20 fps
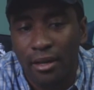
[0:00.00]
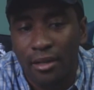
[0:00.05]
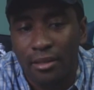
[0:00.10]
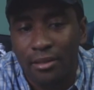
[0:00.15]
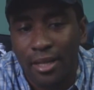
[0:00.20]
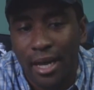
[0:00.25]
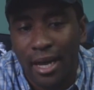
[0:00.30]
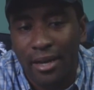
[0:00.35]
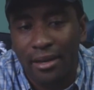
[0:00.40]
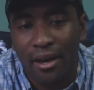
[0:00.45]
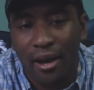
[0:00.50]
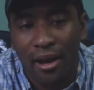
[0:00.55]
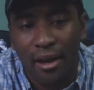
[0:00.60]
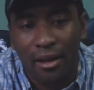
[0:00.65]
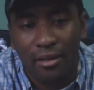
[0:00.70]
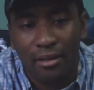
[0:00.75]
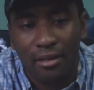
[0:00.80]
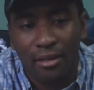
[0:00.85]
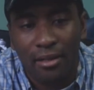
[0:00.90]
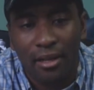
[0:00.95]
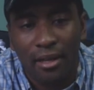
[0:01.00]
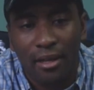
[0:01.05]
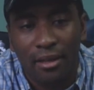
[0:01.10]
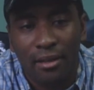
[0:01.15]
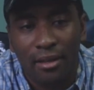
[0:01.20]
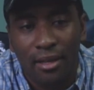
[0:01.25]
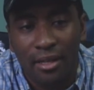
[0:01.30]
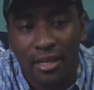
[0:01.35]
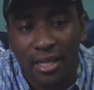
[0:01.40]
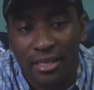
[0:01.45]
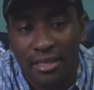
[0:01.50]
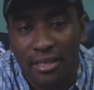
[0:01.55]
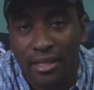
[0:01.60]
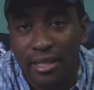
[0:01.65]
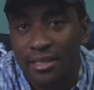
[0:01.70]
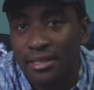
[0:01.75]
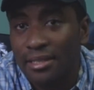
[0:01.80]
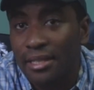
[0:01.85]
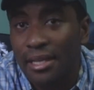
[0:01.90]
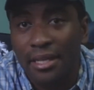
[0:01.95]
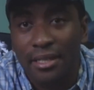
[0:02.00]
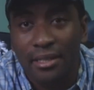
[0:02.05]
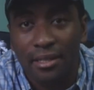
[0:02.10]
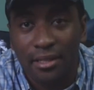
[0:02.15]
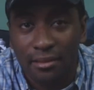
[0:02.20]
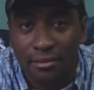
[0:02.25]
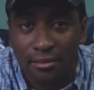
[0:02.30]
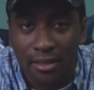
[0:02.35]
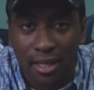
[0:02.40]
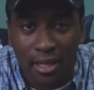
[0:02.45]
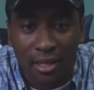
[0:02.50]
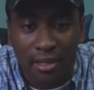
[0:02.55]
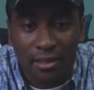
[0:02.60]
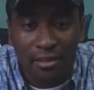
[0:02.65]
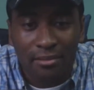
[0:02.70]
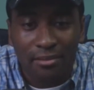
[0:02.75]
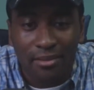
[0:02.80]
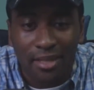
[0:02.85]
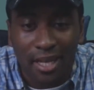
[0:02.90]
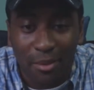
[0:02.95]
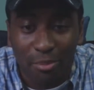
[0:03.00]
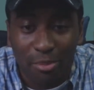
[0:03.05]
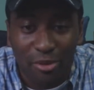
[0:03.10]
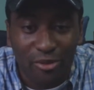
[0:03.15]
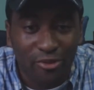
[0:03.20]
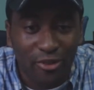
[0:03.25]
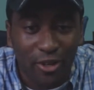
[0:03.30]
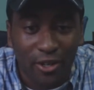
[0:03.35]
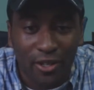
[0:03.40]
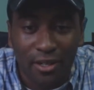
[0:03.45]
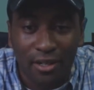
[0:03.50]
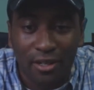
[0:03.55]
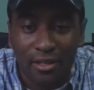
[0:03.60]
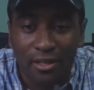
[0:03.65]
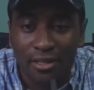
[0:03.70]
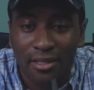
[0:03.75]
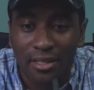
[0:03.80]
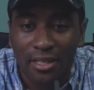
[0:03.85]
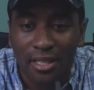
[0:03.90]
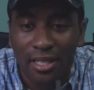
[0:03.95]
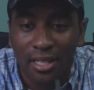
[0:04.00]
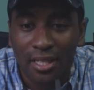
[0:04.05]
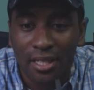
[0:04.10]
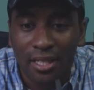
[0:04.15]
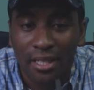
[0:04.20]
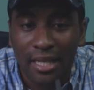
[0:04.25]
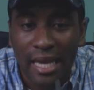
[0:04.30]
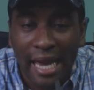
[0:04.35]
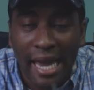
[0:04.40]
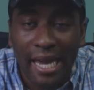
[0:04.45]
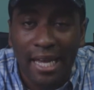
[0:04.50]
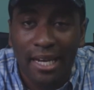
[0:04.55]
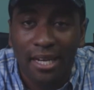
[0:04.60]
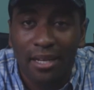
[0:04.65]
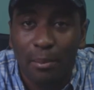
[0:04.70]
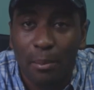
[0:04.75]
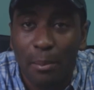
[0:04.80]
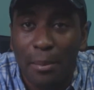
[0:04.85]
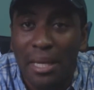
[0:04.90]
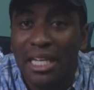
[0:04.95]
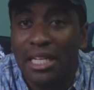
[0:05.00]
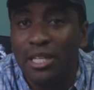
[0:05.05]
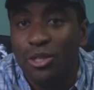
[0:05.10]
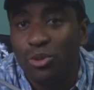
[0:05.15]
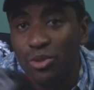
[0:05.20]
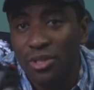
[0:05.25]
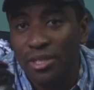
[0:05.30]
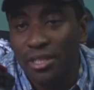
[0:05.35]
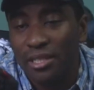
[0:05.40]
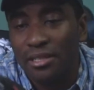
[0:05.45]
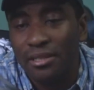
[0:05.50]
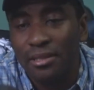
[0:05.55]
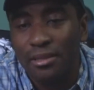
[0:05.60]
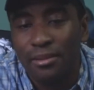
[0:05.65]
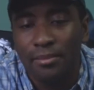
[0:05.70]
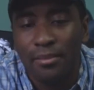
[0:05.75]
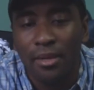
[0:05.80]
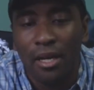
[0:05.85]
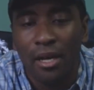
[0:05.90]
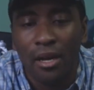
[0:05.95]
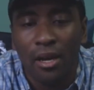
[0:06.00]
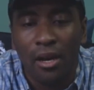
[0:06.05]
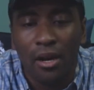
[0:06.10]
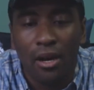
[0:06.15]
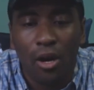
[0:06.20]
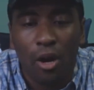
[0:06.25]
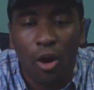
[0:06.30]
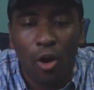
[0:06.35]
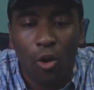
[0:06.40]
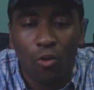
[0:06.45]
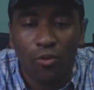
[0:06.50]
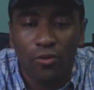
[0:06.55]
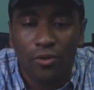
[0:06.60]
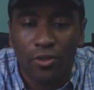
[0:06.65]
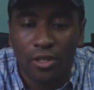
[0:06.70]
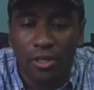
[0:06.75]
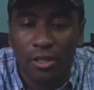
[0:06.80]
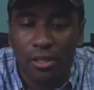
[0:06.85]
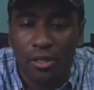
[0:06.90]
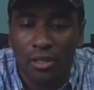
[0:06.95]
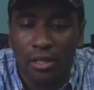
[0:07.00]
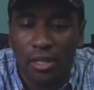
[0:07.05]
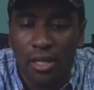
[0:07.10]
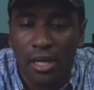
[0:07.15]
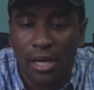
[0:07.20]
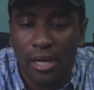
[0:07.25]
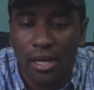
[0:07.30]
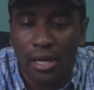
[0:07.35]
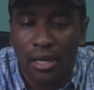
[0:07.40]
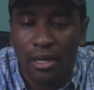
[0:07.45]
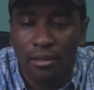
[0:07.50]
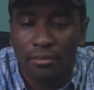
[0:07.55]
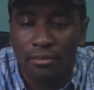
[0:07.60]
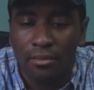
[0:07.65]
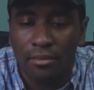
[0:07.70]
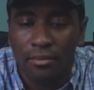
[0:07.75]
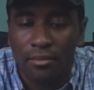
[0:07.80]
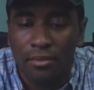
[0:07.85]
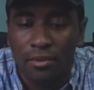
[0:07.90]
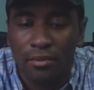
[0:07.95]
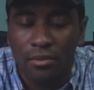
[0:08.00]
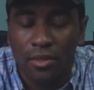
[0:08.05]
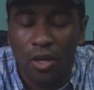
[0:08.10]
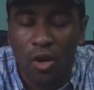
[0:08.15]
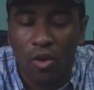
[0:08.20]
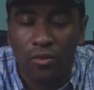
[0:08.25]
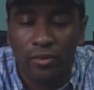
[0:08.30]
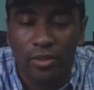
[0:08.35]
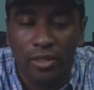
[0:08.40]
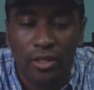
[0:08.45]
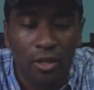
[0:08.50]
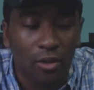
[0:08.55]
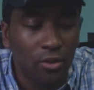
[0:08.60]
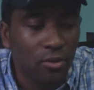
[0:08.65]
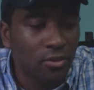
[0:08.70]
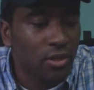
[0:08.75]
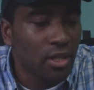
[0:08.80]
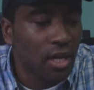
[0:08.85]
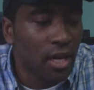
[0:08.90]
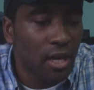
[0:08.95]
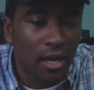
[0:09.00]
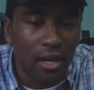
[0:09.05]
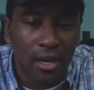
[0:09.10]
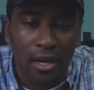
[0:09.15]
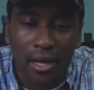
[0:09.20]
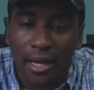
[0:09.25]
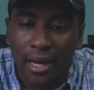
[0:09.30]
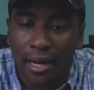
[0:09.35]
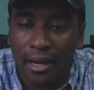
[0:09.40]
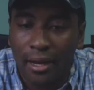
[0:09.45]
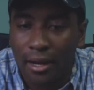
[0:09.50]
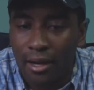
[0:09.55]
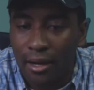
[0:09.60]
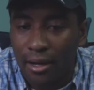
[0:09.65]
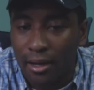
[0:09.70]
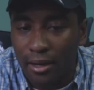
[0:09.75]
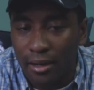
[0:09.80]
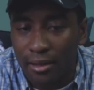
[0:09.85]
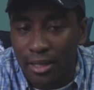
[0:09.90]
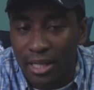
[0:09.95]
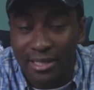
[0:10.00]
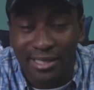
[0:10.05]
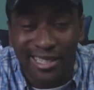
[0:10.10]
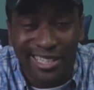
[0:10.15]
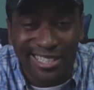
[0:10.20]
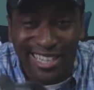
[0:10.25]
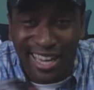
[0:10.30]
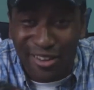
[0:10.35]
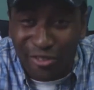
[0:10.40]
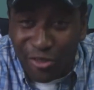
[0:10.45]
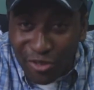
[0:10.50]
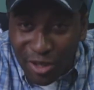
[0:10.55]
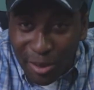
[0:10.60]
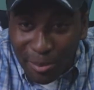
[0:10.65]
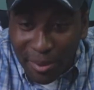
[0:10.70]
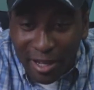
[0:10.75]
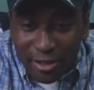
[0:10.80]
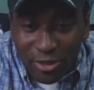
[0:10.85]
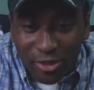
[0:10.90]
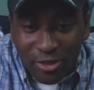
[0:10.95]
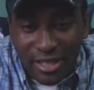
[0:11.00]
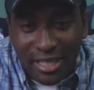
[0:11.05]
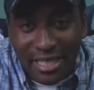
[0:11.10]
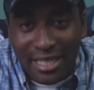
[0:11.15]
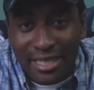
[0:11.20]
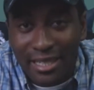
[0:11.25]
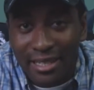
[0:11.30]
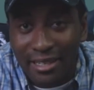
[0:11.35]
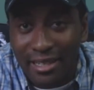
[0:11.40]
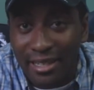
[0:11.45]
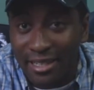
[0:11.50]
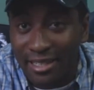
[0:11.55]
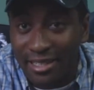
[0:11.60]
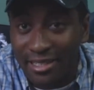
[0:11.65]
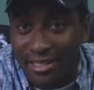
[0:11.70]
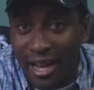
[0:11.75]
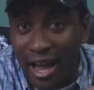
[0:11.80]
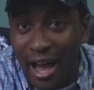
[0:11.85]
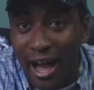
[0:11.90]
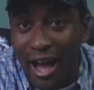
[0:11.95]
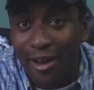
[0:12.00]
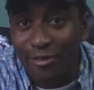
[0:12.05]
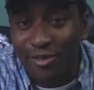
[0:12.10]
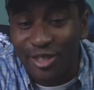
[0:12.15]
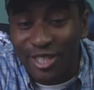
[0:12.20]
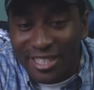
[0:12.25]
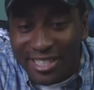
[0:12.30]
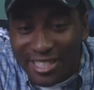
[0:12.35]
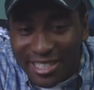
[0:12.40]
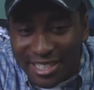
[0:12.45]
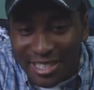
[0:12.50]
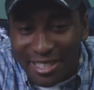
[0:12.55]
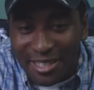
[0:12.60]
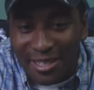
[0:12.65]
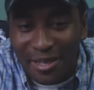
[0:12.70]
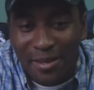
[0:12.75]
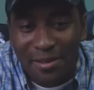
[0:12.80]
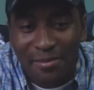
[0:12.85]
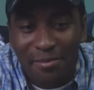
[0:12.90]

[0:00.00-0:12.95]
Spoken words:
Nikon, like they say that they prefer the Canon menu system over those. It does have a flip out screen. It is obviously